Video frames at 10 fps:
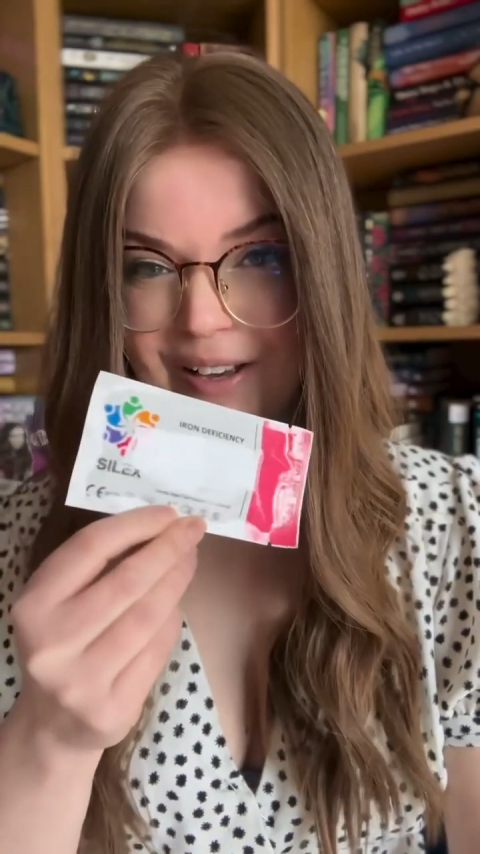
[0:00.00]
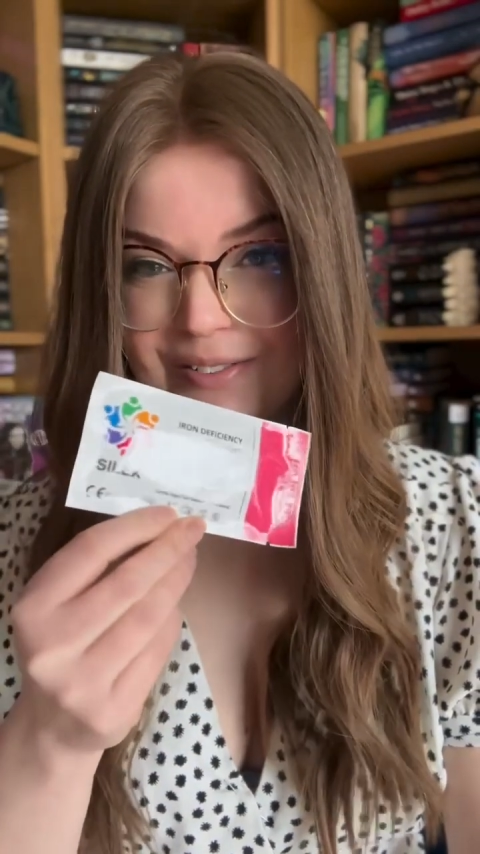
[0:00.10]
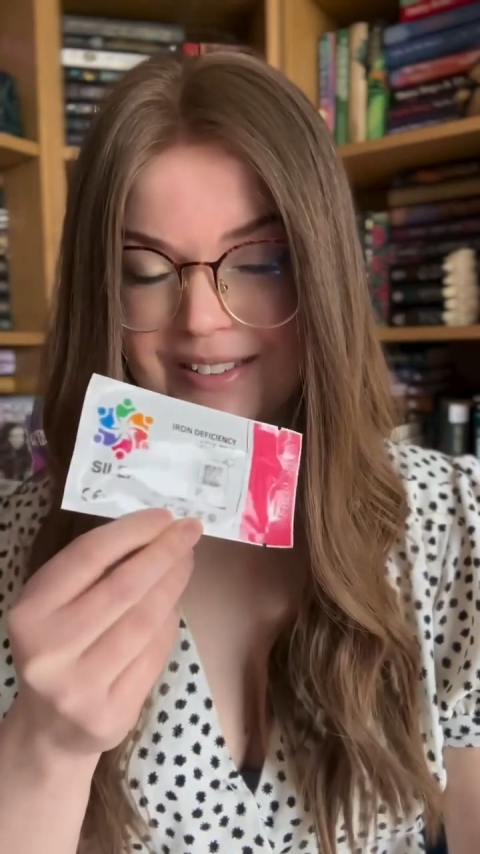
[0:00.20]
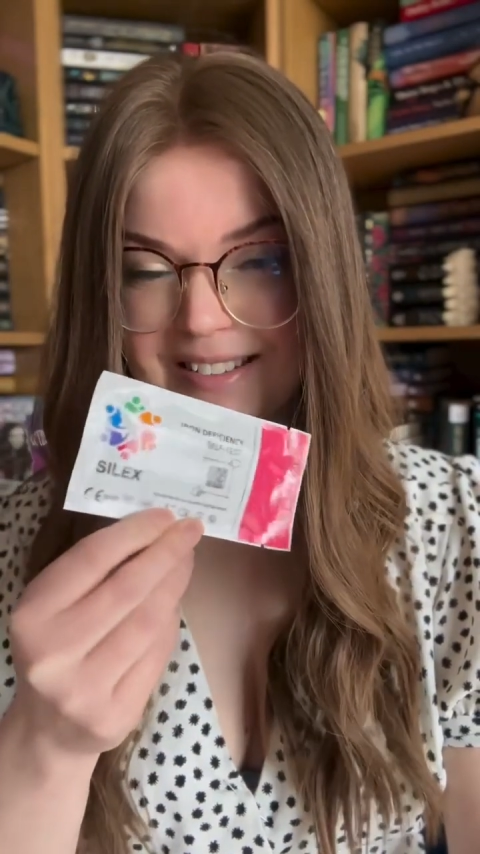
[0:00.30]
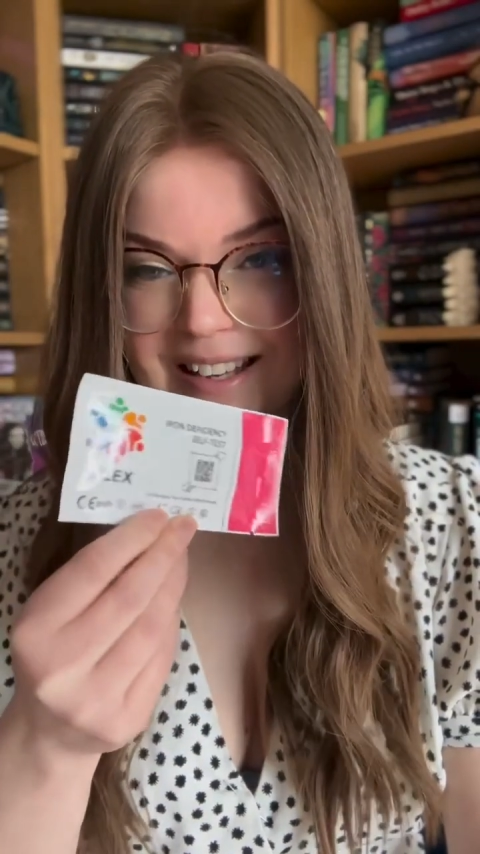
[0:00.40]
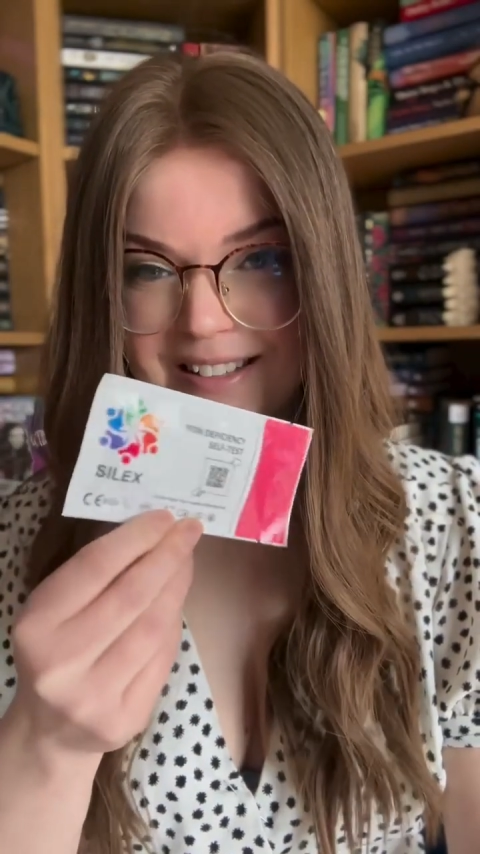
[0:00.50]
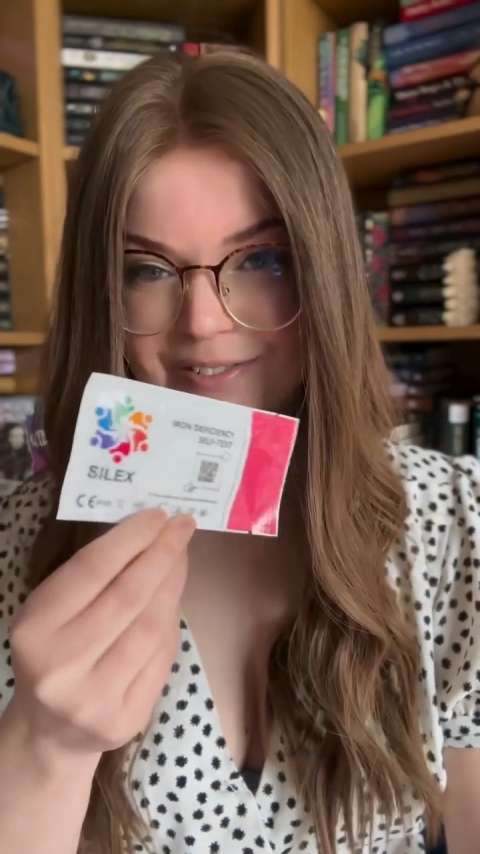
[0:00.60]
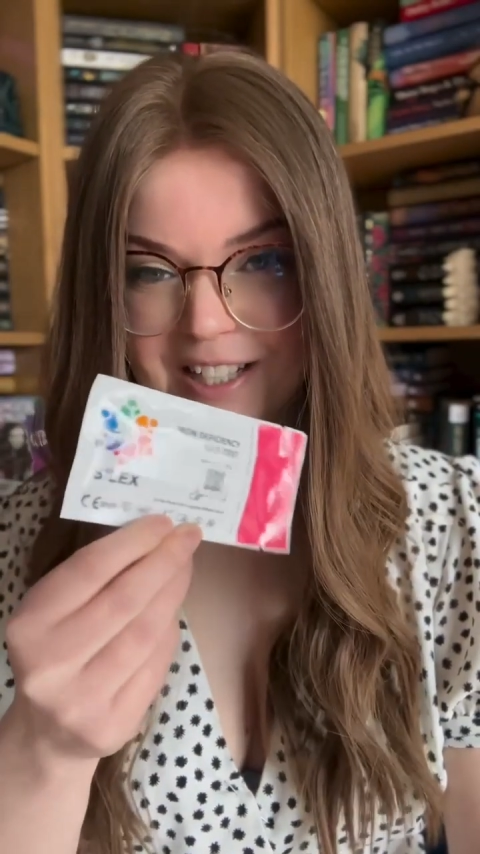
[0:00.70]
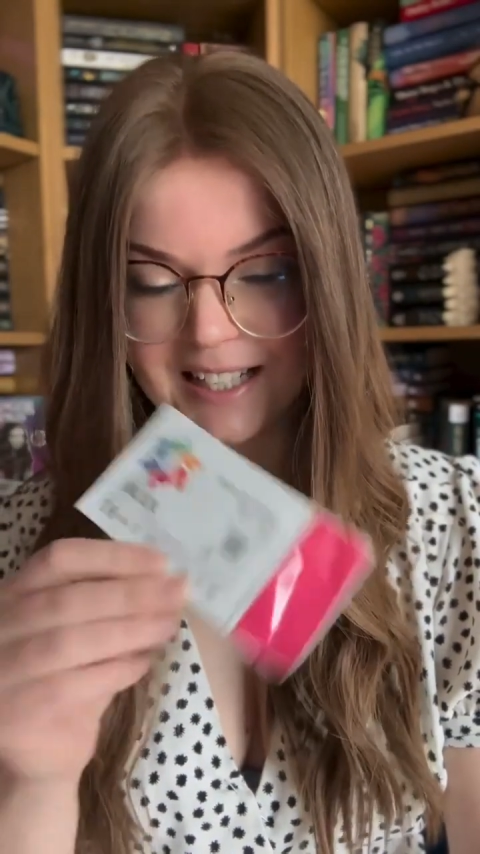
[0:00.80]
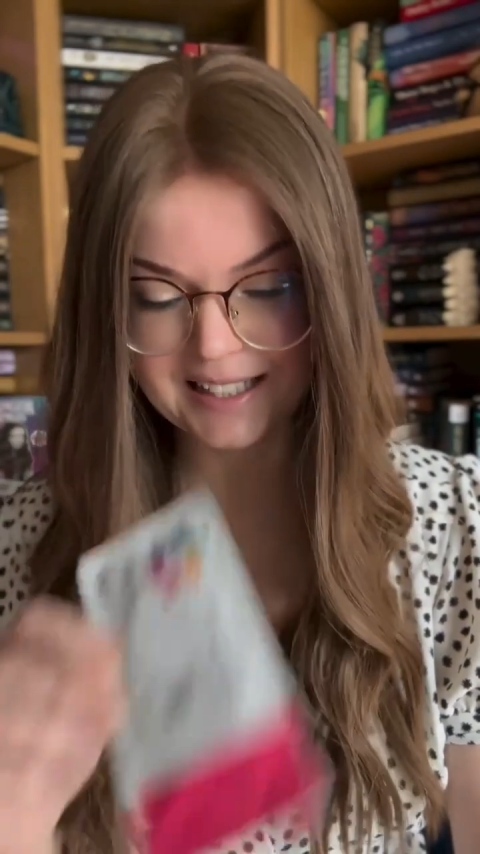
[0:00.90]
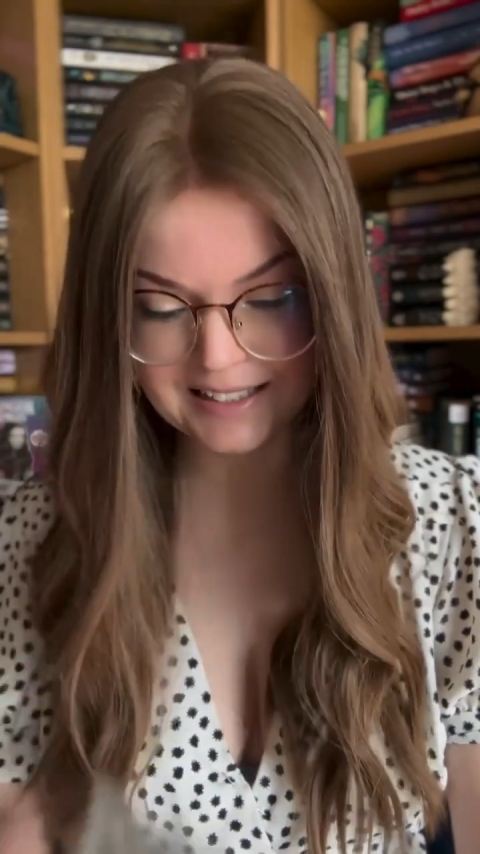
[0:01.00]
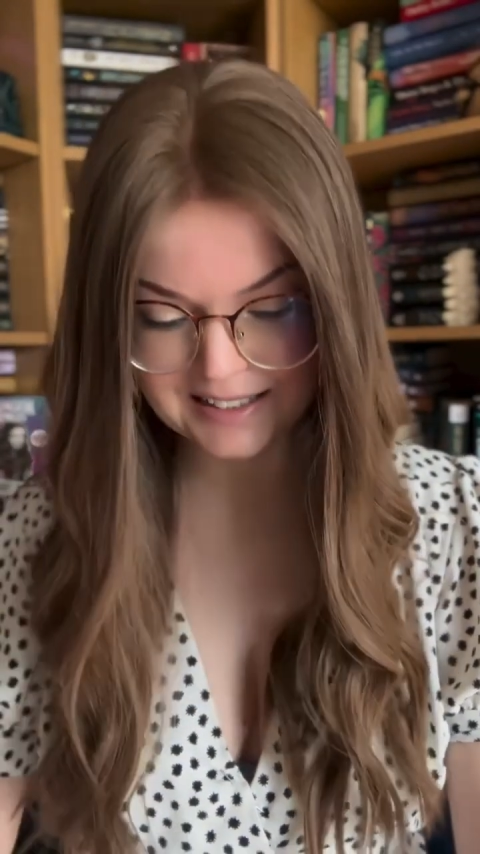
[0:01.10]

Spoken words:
COVID test really,